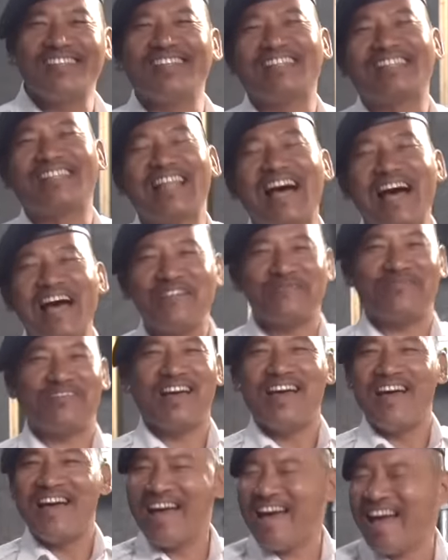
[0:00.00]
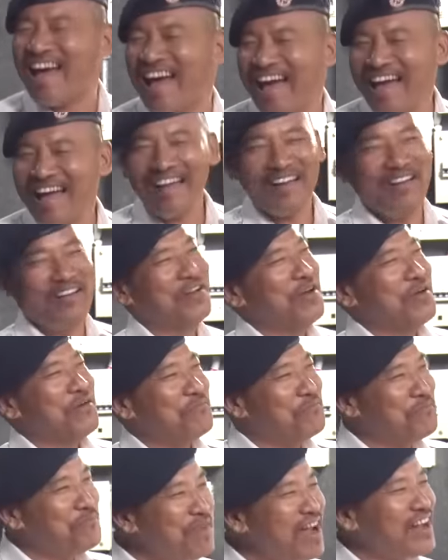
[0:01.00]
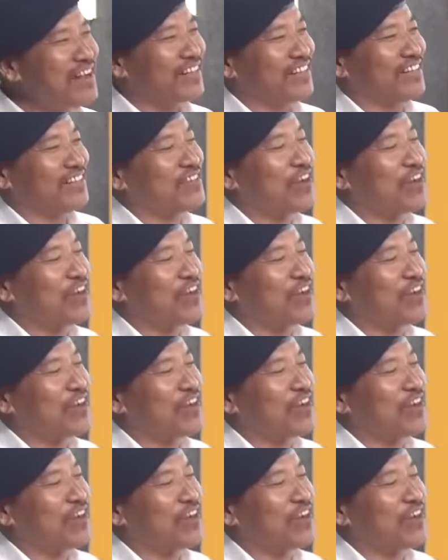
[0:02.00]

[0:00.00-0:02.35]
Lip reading: is life. Make it